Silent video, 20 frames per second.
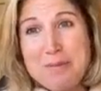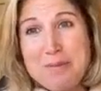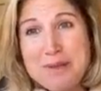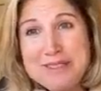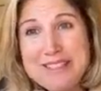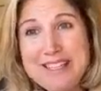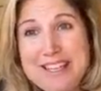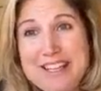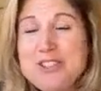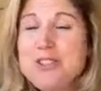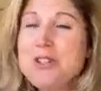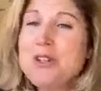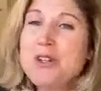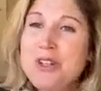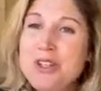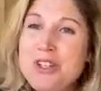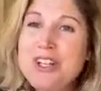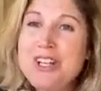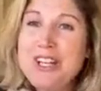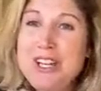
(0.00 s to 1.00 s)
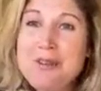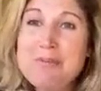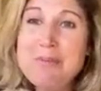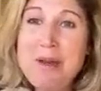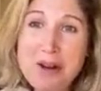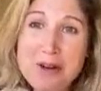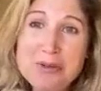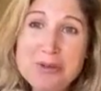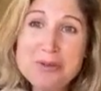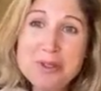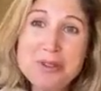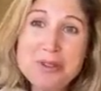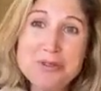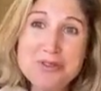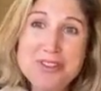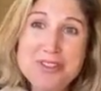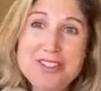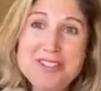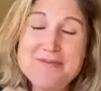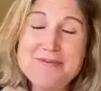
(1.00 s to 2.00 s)
buildings are going to need metal
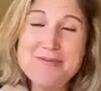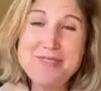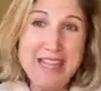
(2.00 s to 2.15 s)
roofs